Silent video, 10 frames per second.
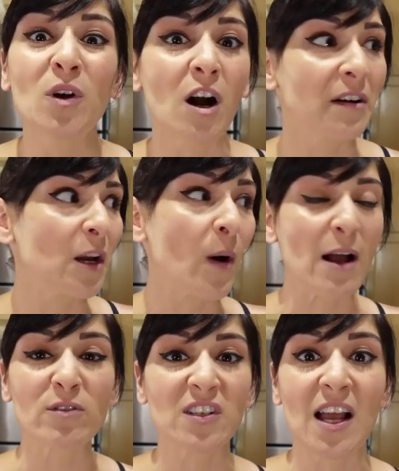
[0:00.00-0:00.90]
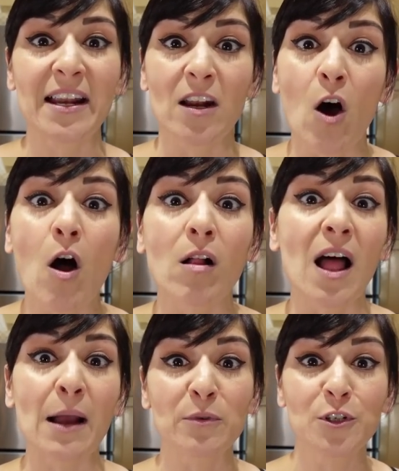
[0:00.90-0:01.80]
cardio outside at all.
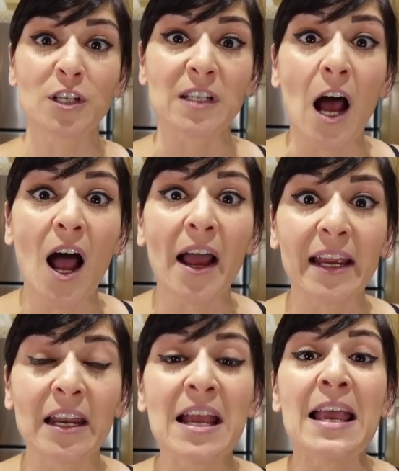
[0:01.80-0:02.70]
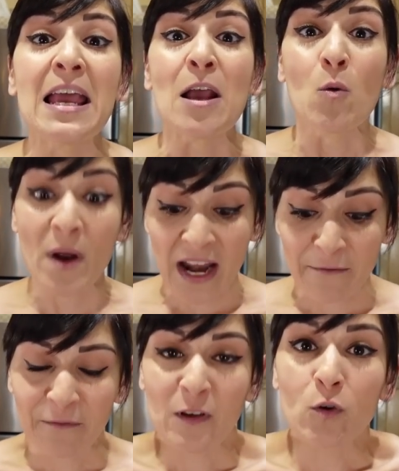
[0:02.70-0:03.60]
I would just hide. When I
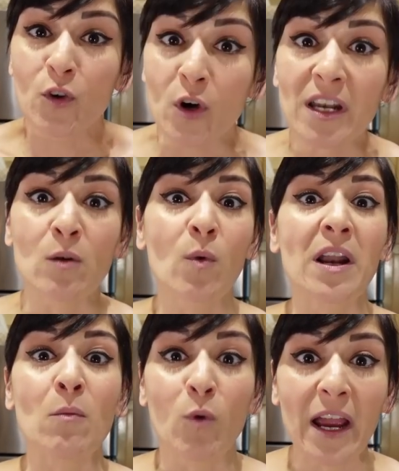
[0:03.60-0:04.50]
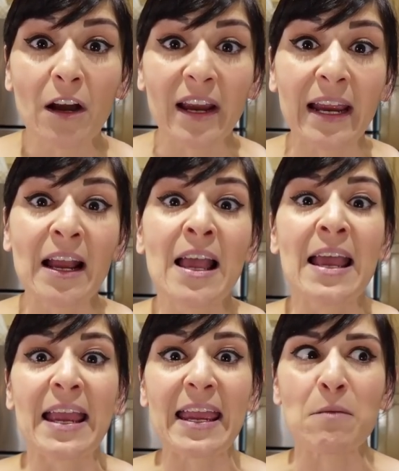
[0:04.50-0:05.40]
feel good in what I'm wearing,
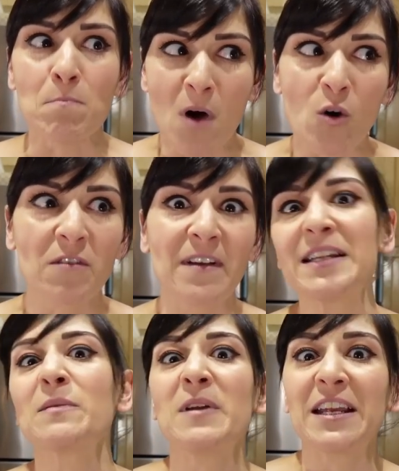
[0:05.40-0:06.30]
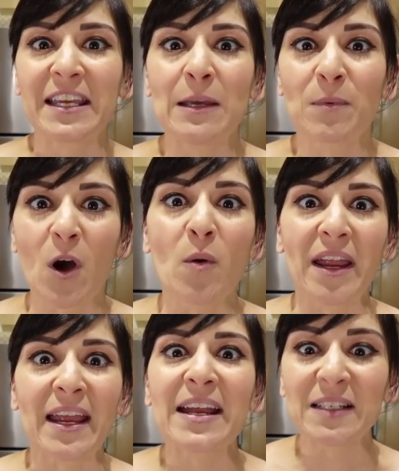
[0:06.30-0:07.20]
it motivates me to keep
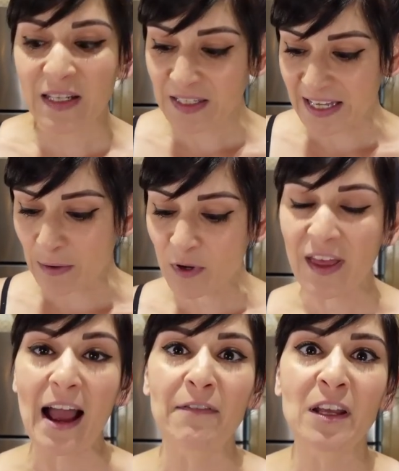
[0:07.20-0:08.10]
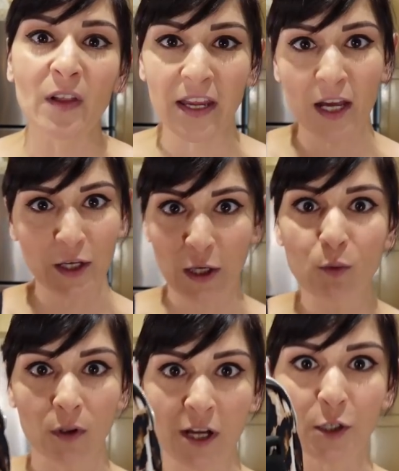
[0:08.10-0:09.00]
going. It's the same with having like a
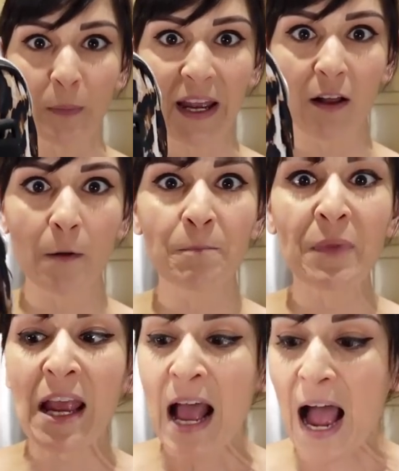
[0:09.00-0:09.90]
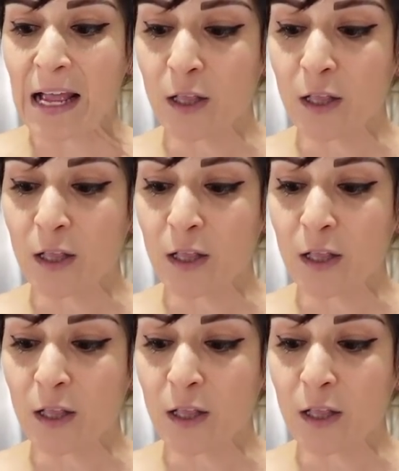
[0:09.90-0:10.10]
cute lunch pail. I